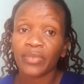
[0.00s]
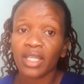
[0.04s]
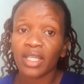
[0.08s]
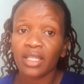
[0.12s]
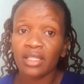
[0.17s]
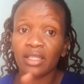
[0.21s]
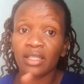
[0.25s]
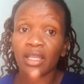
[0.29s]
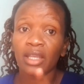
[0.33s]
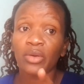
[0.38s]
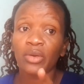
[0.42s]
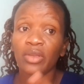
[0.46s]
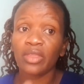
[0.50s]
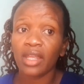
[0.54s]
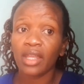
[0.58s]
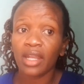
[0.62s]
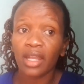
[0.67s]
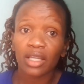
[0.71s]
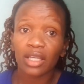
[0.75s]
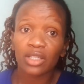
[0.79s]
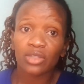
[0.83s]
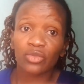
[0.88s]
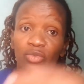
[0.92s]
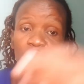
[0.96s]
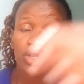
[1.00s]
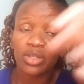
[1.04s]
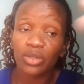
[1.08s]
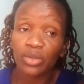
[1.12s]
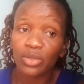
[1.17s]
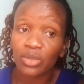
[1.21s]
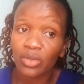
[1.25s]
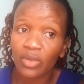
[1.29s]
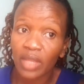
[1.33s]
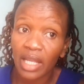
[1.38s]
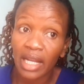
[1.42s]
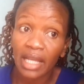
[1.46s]
see you in the next video
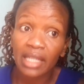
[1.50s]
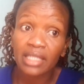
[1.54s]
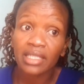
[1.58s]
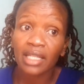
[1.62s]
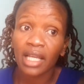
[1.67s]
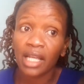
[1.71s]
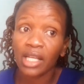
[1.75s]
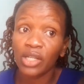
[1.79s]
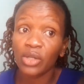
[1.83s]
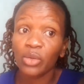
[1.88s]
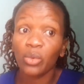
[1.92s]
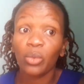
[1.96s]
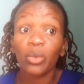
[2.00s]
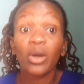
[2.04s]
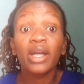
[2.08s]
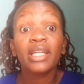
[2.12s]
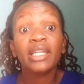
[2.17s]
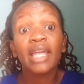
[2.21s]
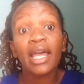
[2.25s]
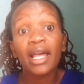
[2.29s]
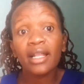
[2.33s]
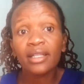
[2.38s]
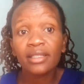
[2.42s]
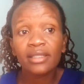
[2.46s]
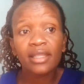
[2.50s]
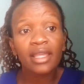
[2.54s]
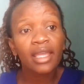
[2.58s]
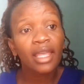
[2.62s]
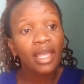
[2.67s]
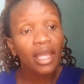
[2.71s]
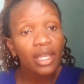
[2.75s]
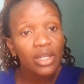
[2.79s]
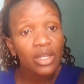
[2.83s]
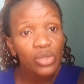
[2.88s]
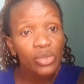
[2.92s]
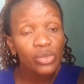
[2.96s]
so that i tell you what else they
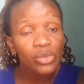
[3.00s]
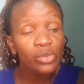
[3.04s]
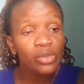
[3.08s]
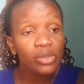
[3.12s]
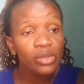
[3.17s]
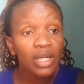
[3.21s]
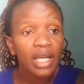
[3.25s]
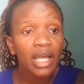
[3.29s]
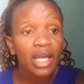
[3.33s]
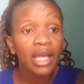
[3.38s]
can do